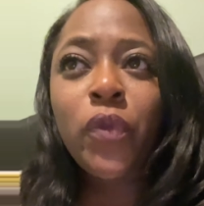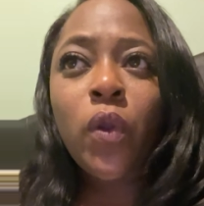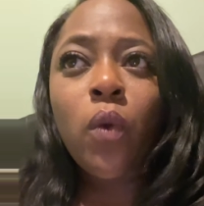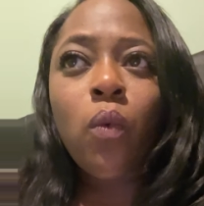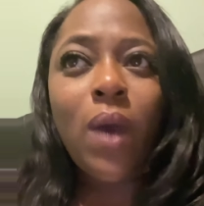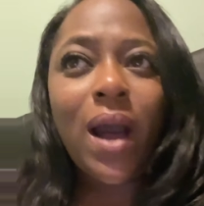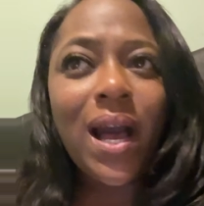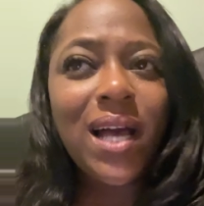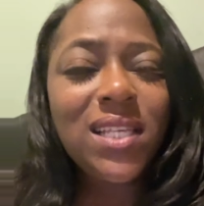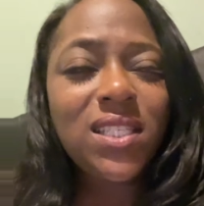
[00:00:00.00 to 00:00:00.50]

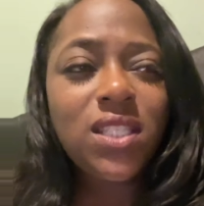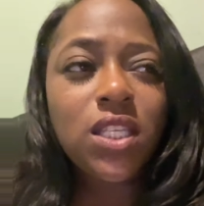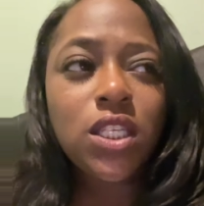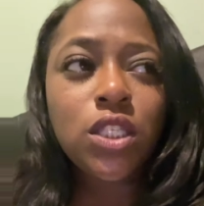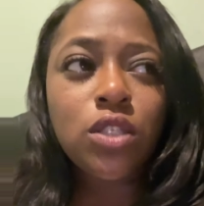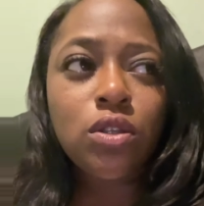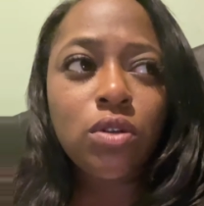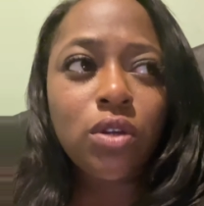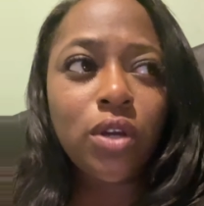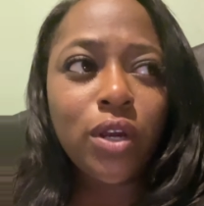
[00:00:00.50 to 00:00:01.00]
Why is this
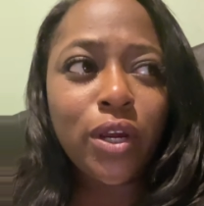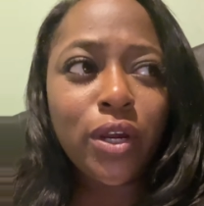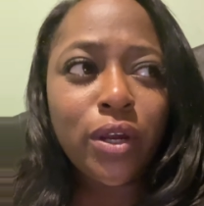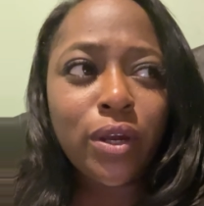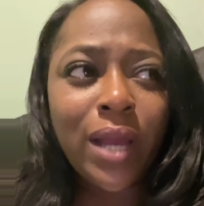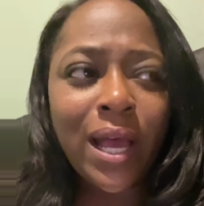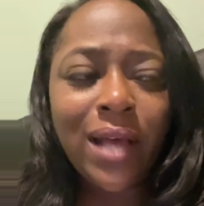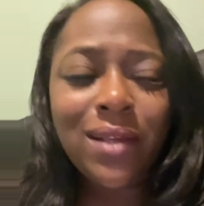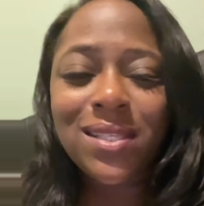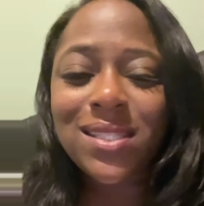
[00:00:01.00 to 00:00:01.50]
little
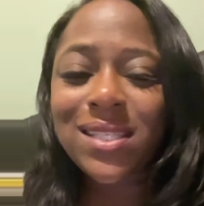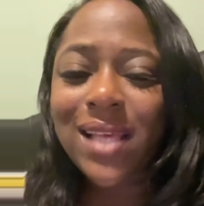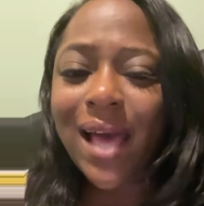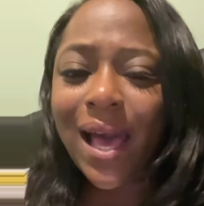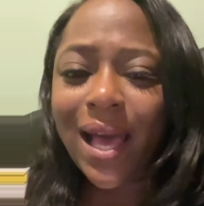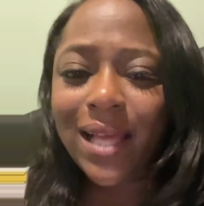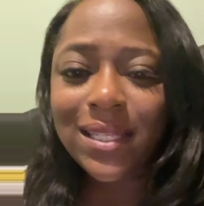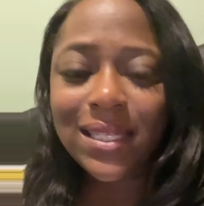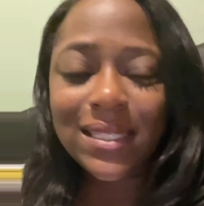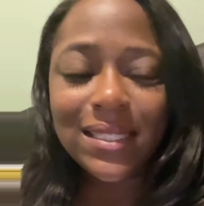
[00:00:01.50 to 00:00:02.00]
girl
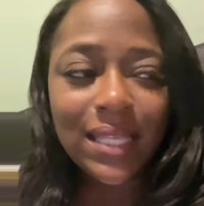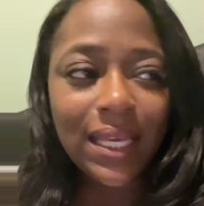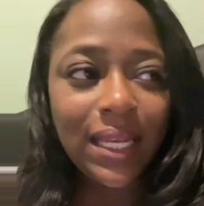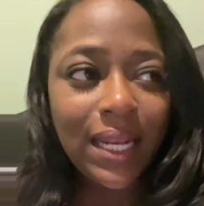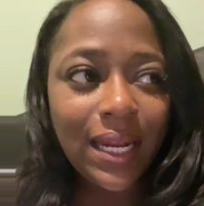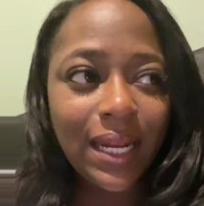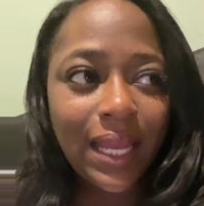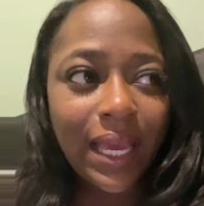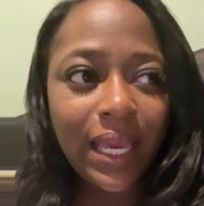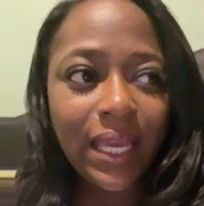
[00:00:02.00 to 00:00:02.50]
outside this late
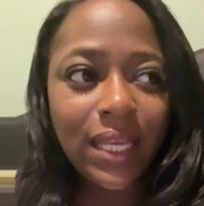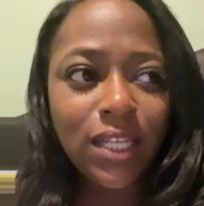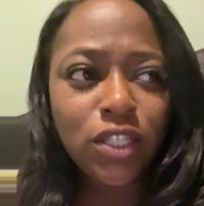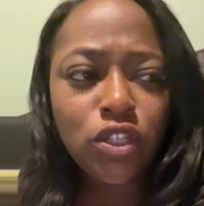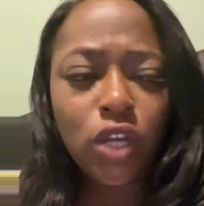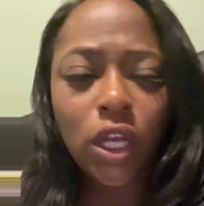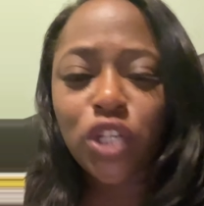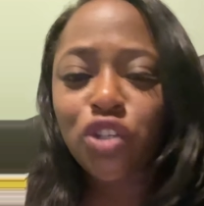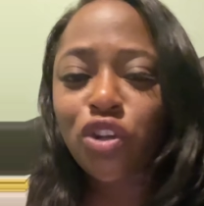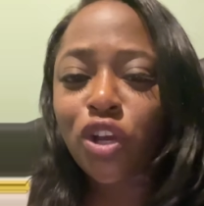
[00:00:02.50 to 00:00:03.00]
at night
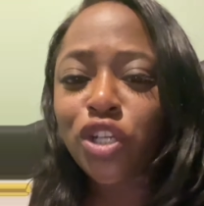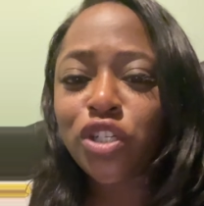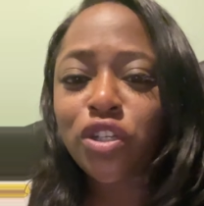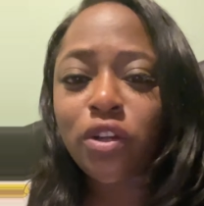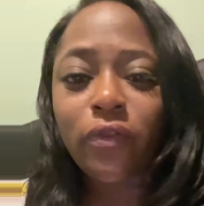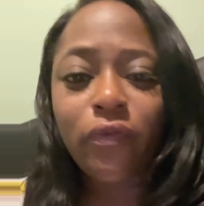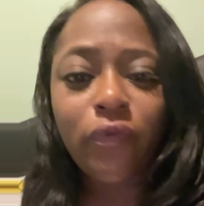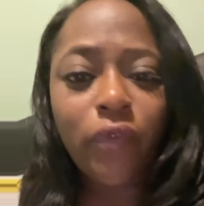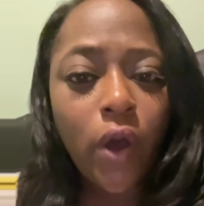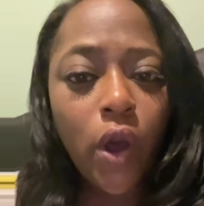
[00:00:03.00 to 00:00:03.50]
trying to charge
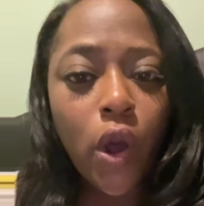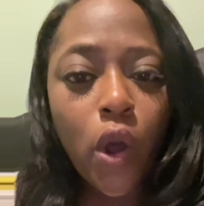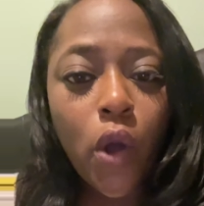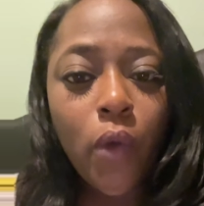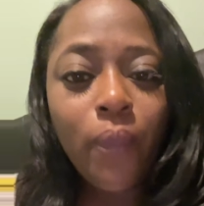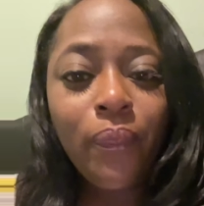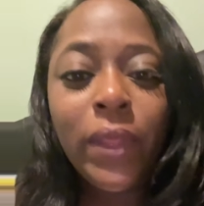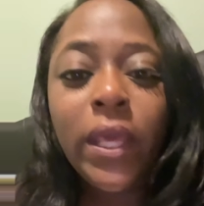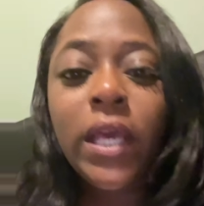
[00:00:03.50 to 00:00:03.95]
her phone?